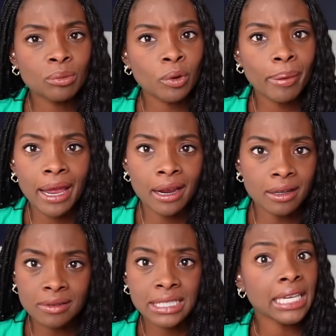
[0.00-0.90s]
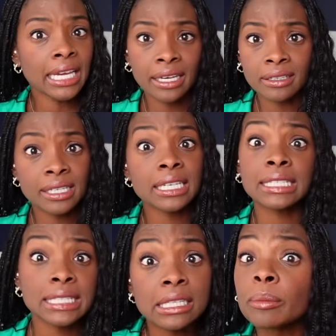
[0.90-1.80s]
more pounds and get
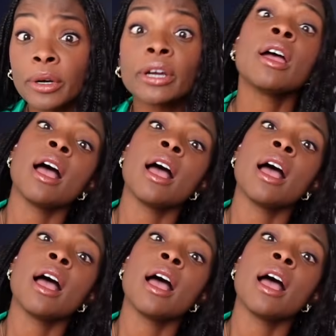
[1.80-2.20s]
slimmer,